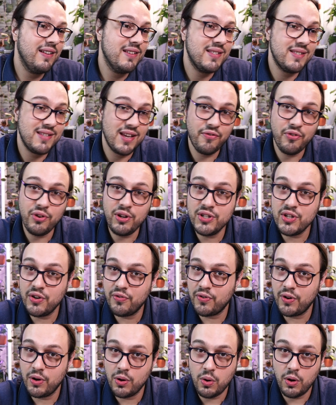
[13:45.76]
several
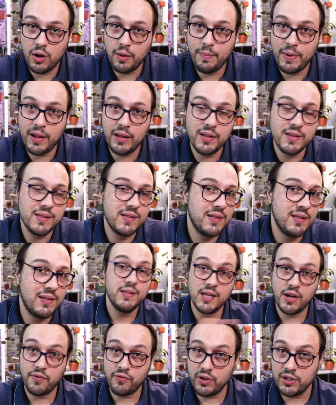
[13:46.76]
different Hoyabellas,
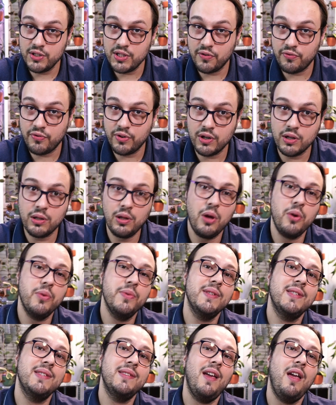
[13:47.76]
several different
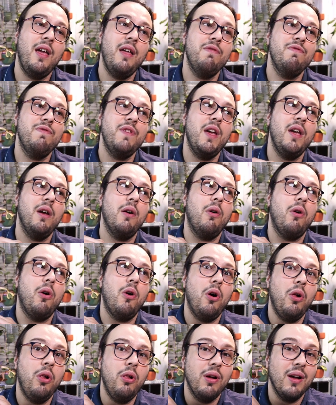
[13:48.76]
clones, and they
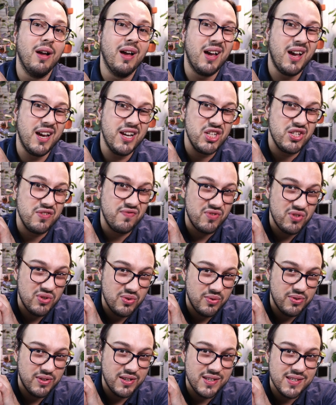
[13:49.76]
all kind of
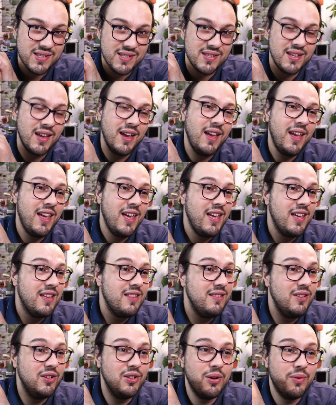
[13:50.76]
do this
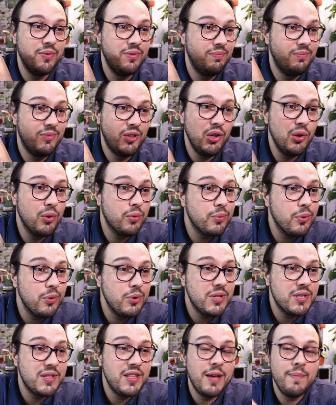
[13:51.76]
you know, you
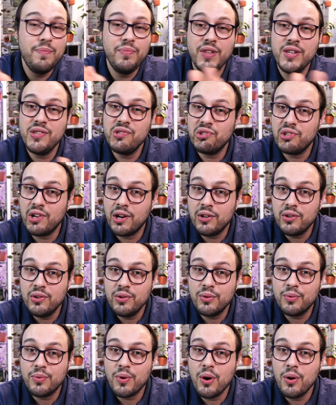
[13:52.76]
root them, they start to
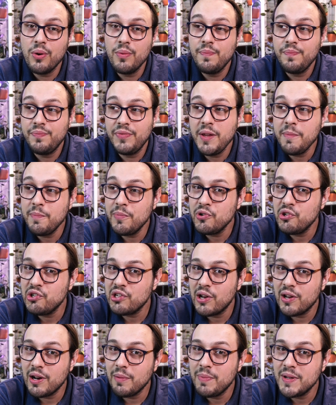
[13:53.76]
grow, they push
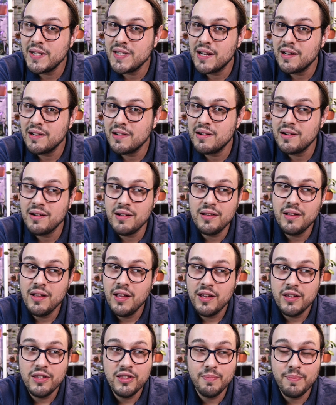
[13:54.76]
out a peduncle,
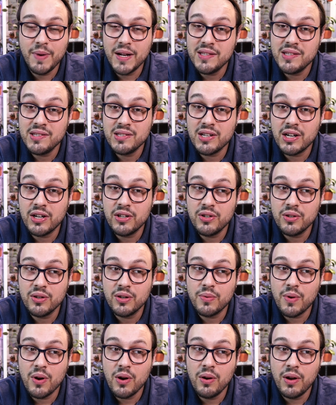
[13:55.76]
the buds start to
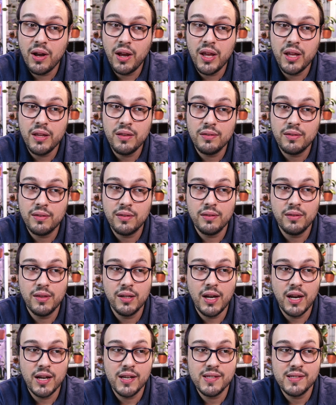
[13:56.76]
grow, and the
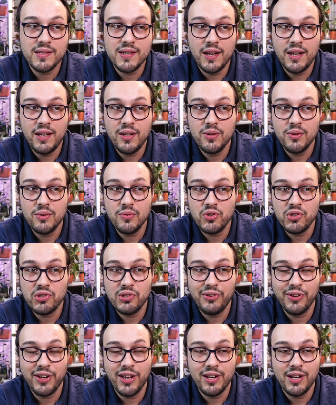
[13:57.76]
next day you
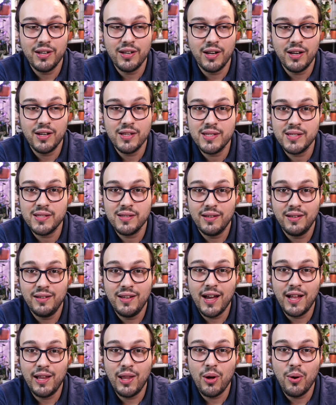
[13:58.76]
just look at it and it's
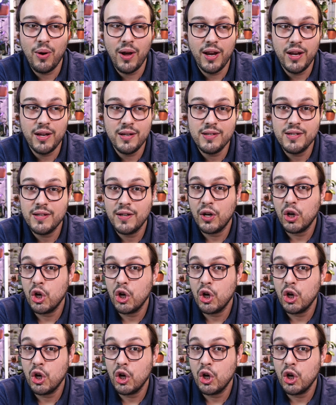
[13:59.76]
yellow and